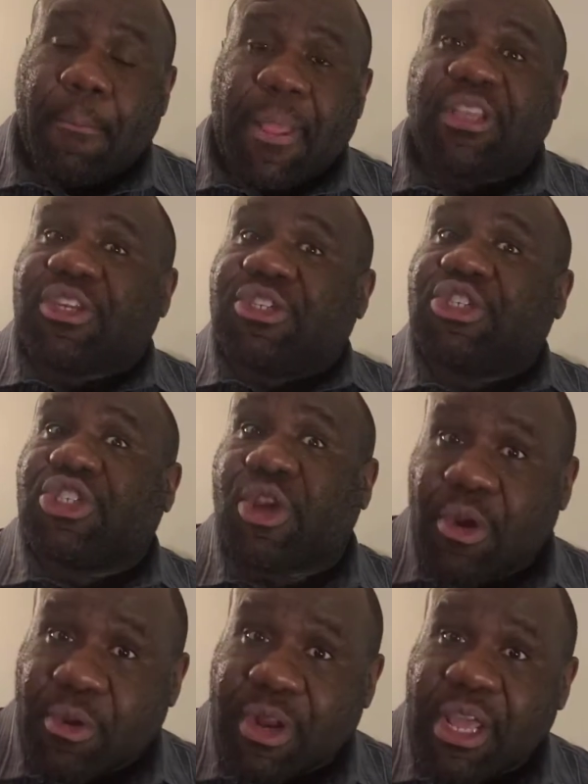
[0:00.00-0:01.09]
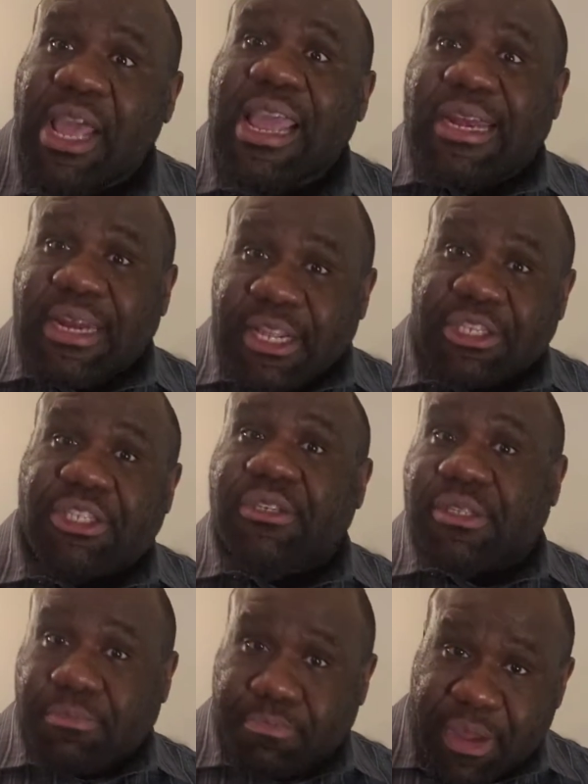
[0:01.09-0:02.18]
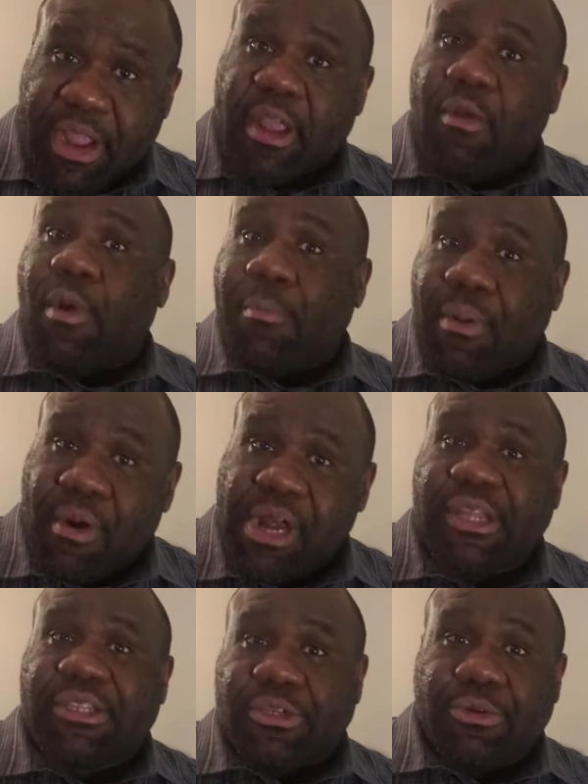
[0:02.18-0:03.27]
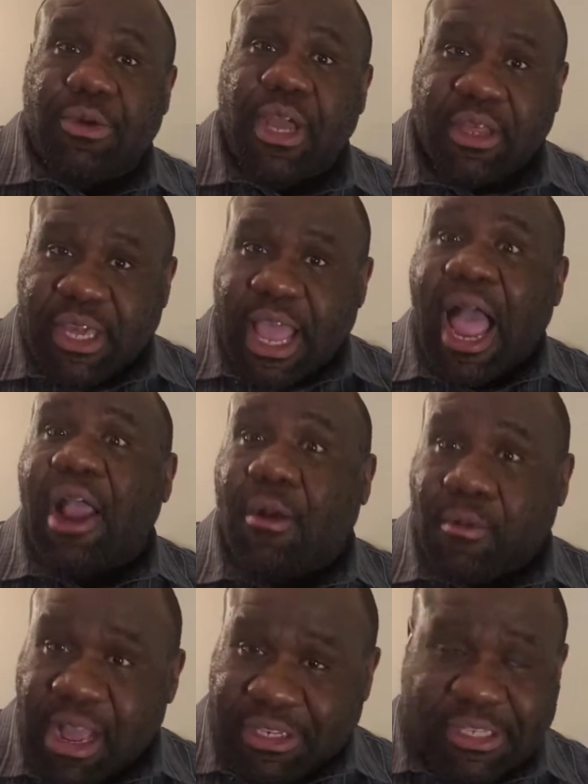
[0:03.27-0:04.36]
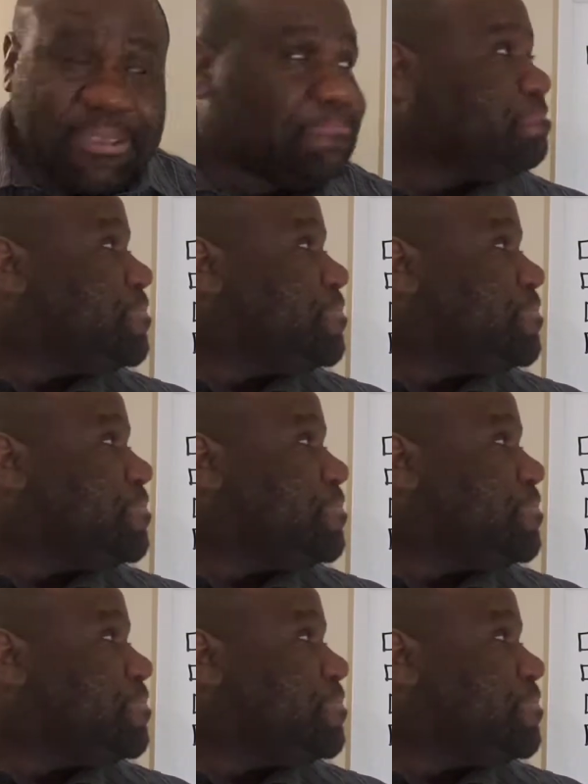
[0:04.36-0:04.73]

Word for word: is concerned needs to be reported to the IRS.